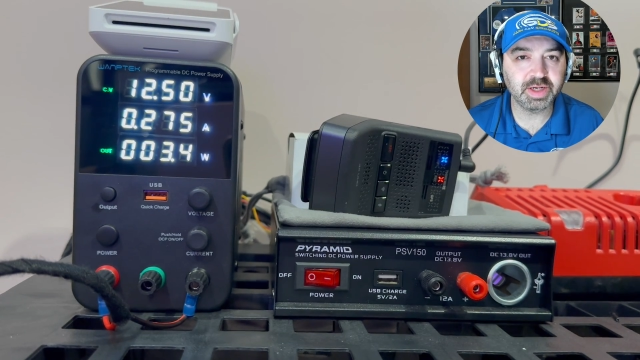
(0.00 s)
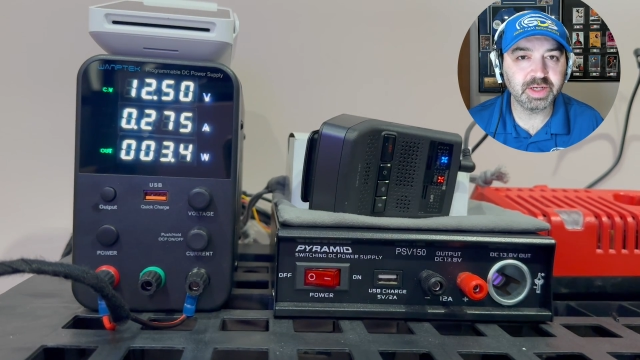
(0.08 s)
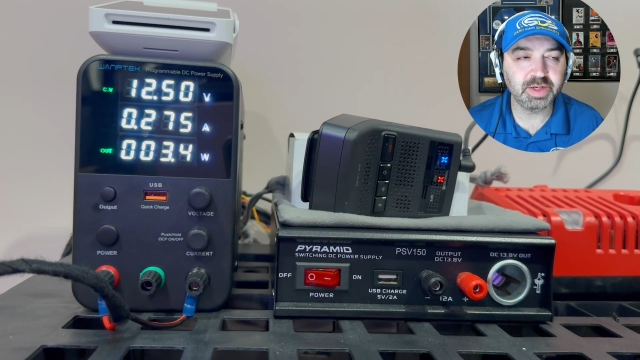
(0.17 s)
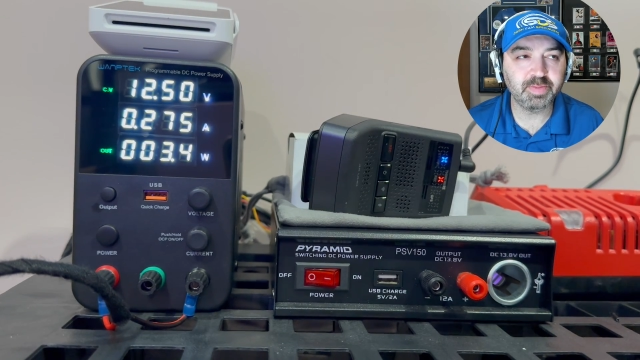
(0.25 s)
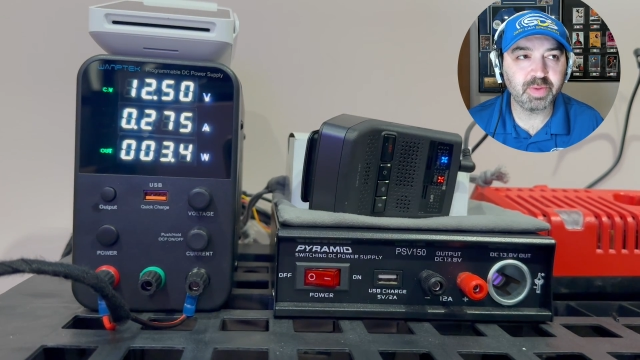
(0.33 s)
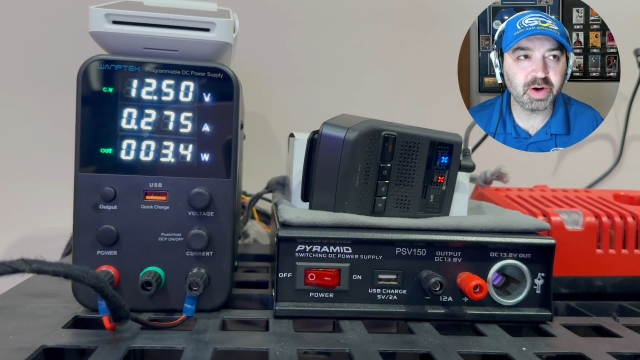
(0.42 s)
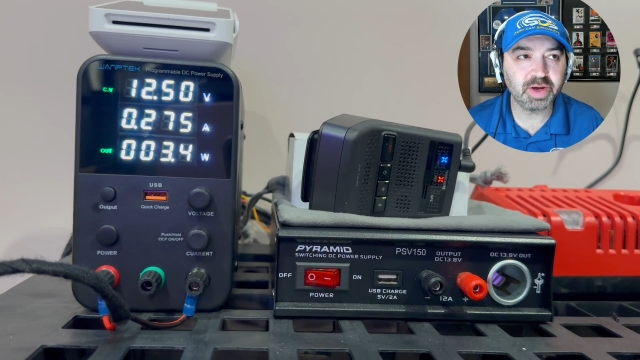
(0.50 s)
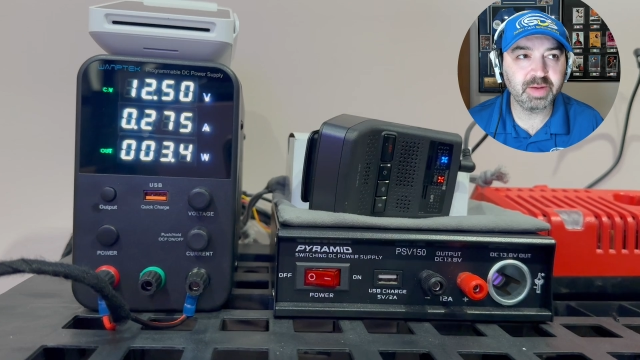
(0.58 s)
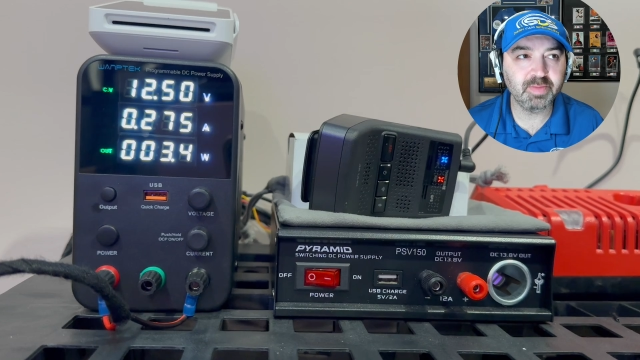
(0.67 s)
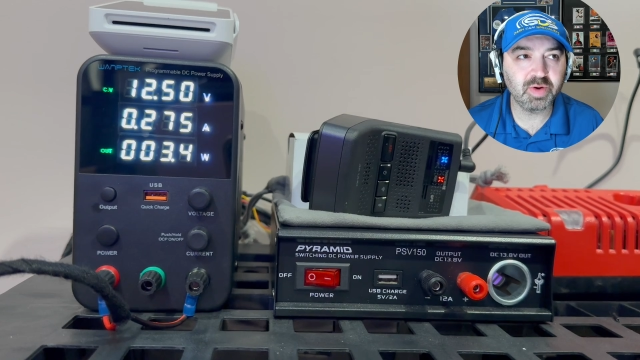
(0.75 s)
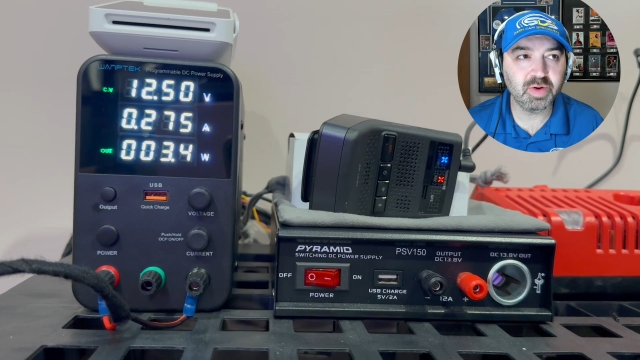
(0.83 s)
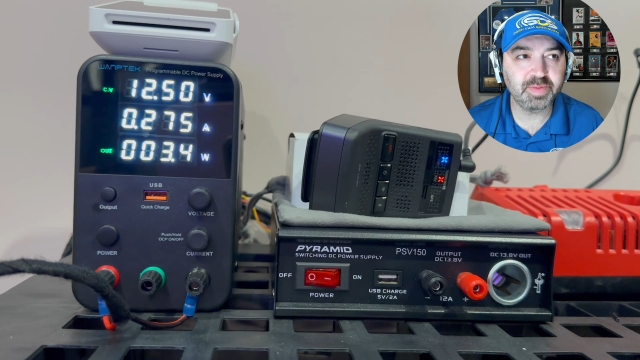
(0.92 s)
into
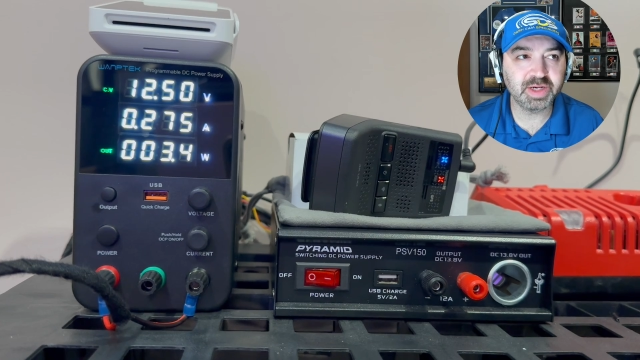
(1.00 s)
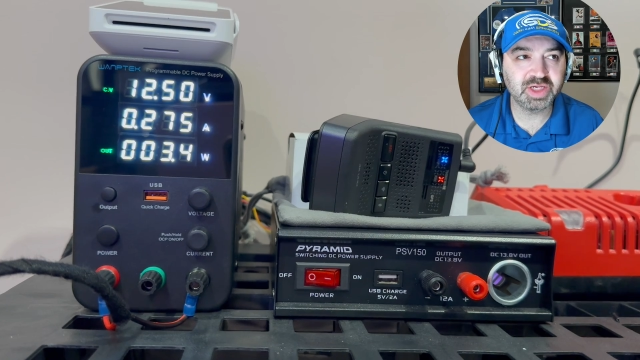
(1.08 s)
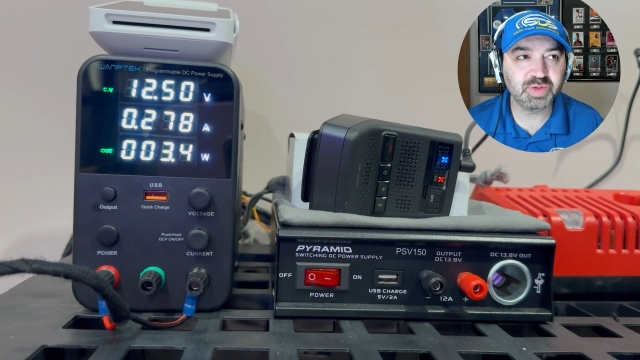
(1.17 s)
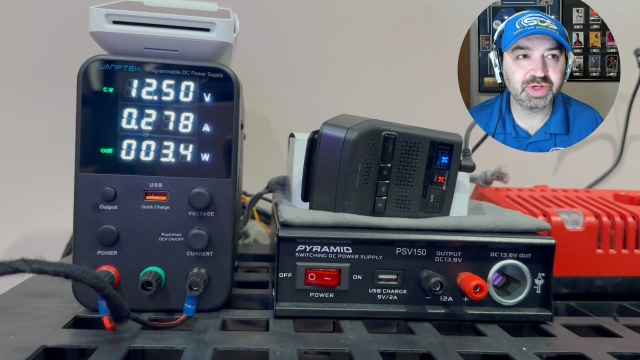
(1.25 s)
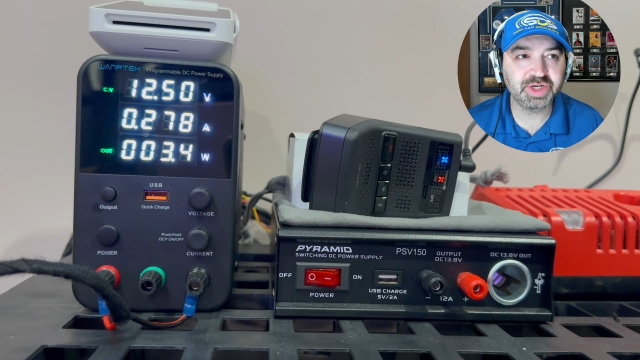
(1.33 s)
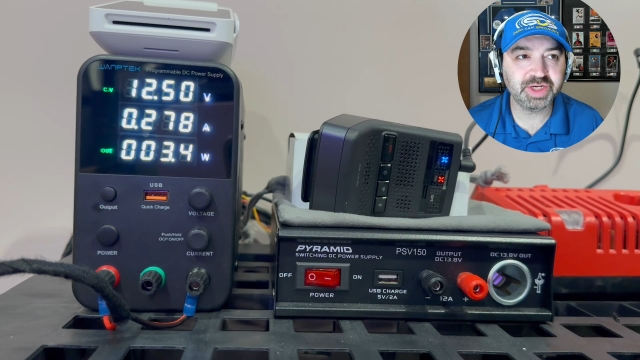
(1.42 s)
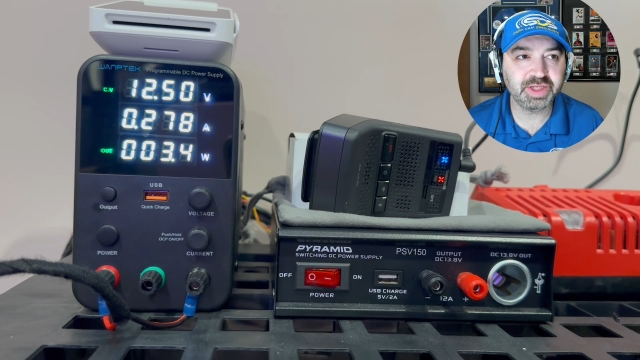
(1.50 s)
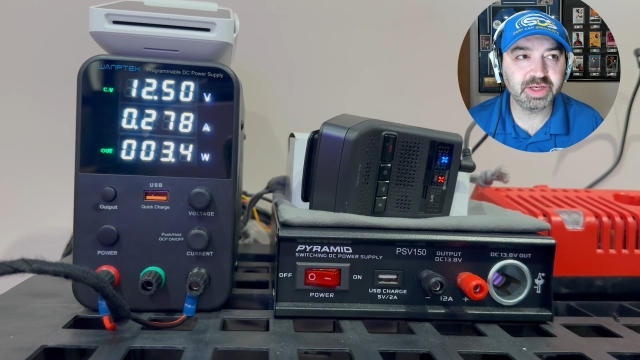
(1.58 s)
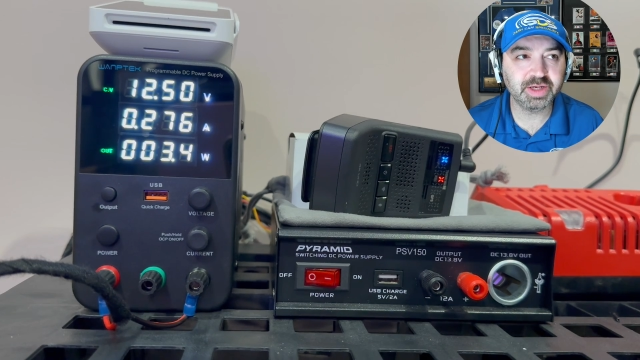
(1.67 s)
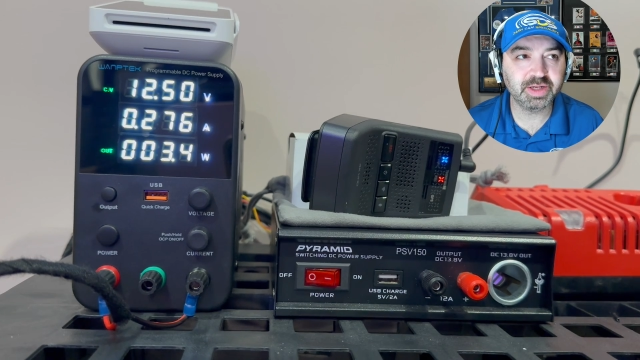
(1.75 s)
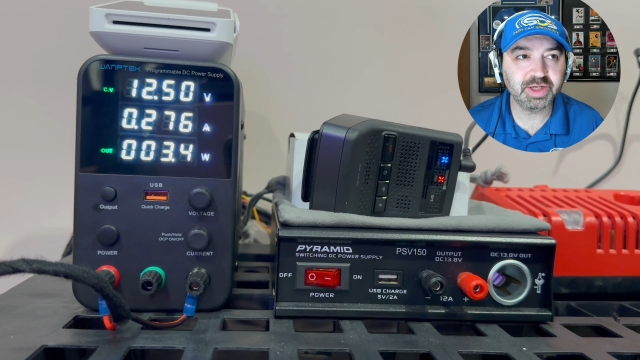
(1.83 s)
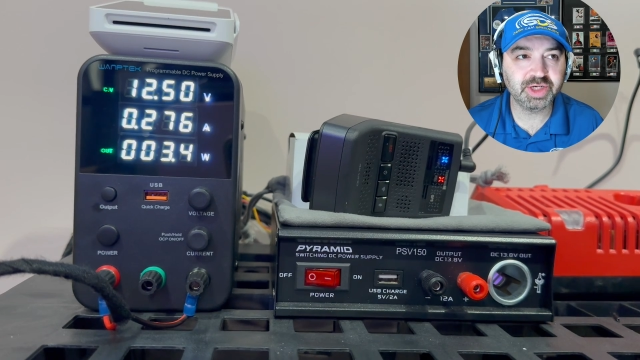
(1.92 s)
parking mode by switching the
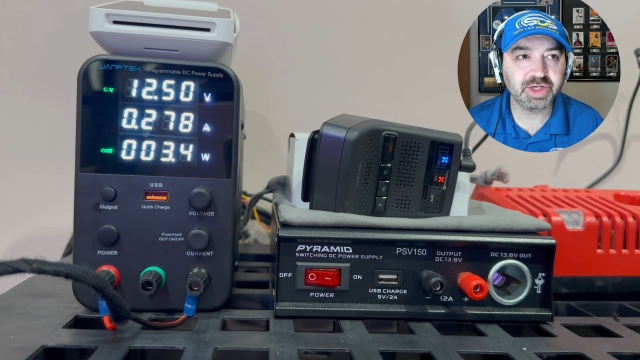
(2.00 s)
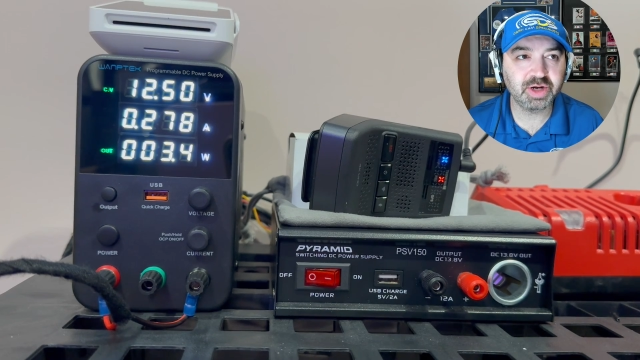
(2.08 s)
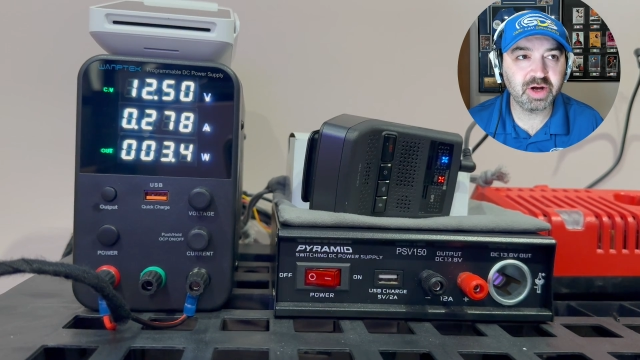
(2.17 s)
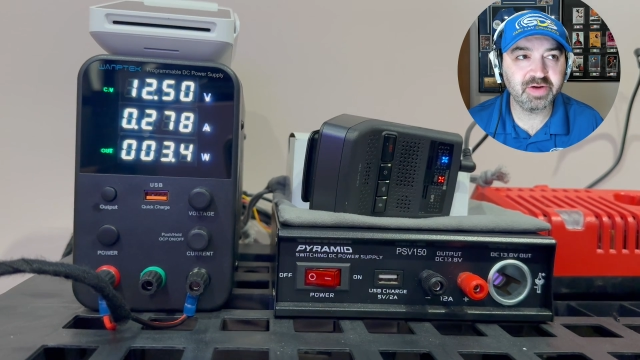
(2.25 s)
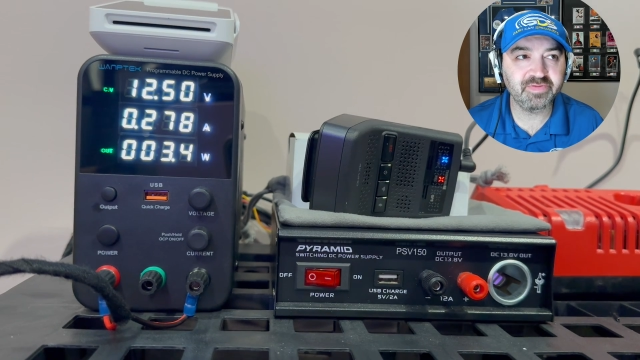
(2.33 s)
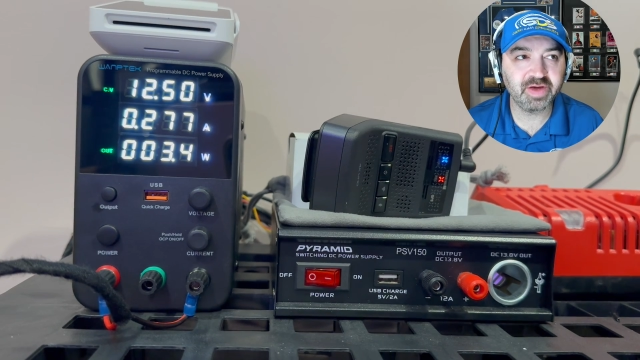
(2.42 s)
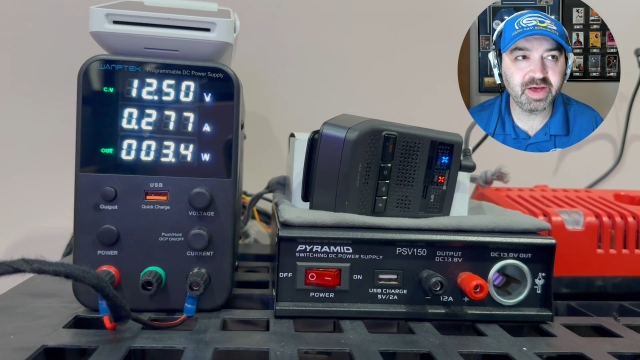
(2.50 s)
ignition off,